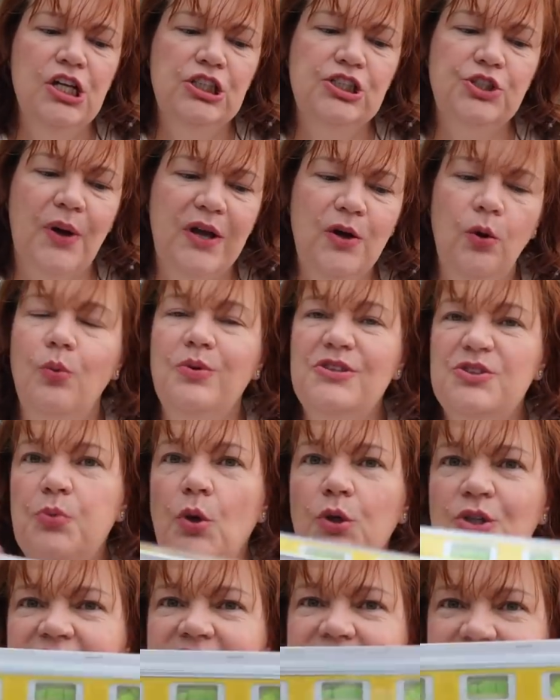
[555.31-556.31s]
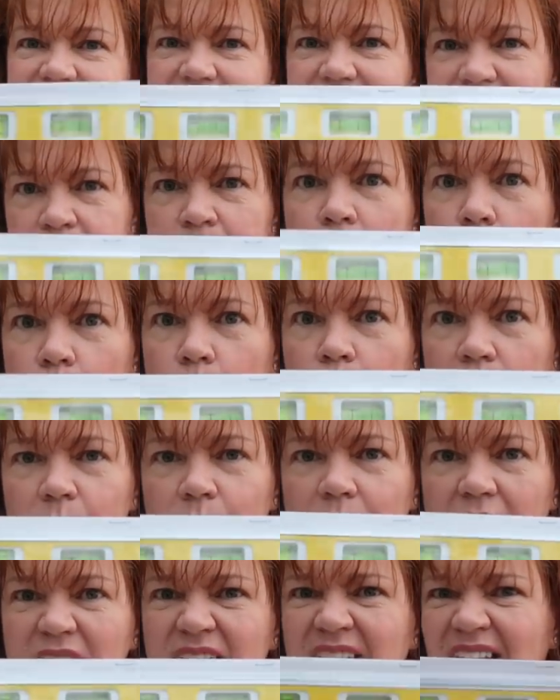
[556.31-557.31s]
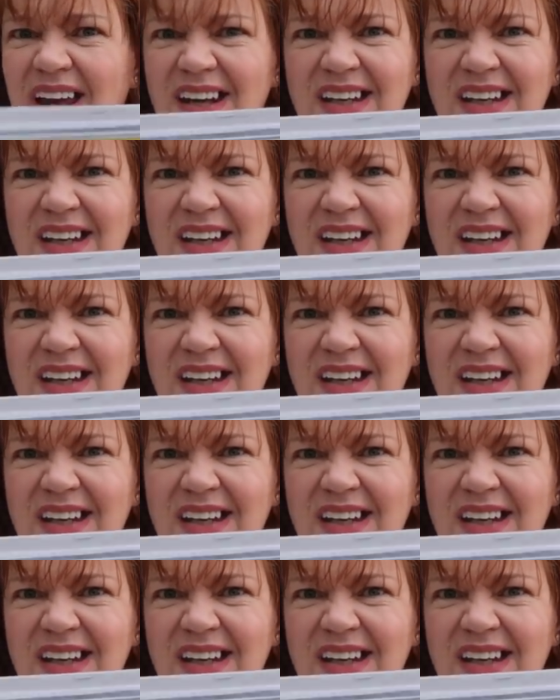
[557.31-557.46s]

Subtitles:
So I always wanted a smaller one,